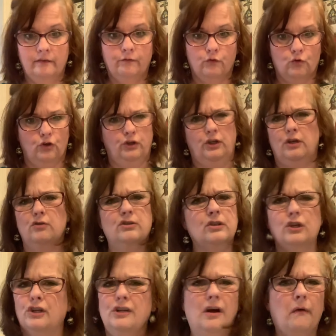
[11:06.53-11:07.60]
for you, so
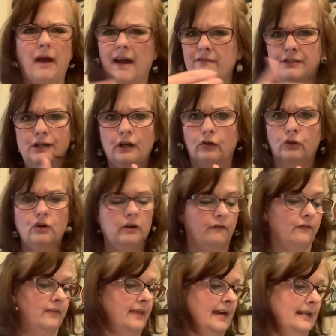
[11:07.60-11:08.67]
you don't have to go look
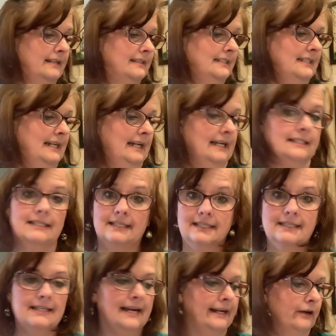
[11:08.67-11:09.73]
for that in the text. It's
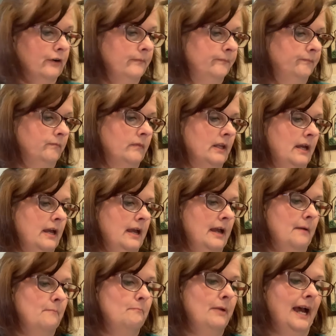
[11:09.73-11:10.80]
there.
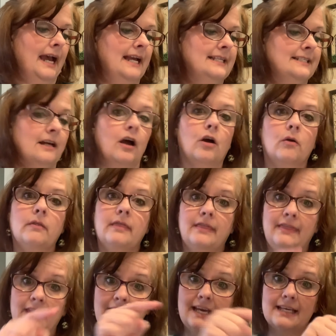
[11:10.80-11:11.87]
Based on
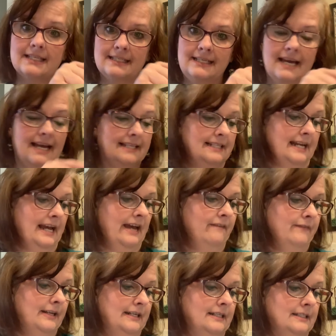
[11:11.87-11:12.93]
this text
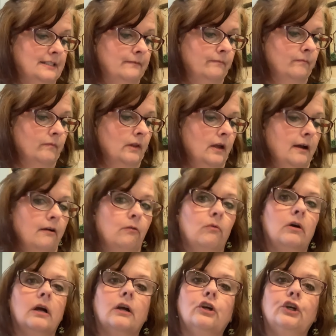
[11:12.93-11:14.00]
evidence,
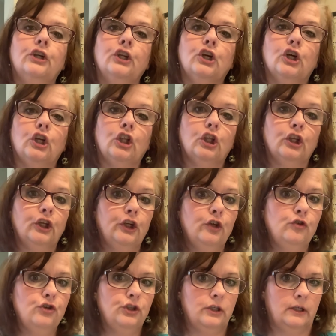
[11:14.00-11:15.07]
what
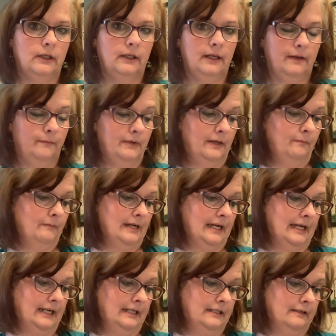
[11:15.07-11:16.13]
conclusion can be
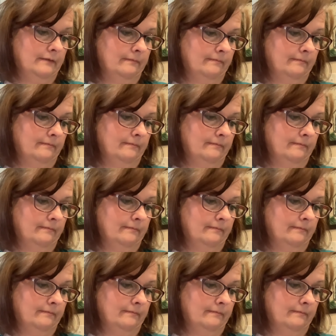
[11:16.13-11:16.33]
made?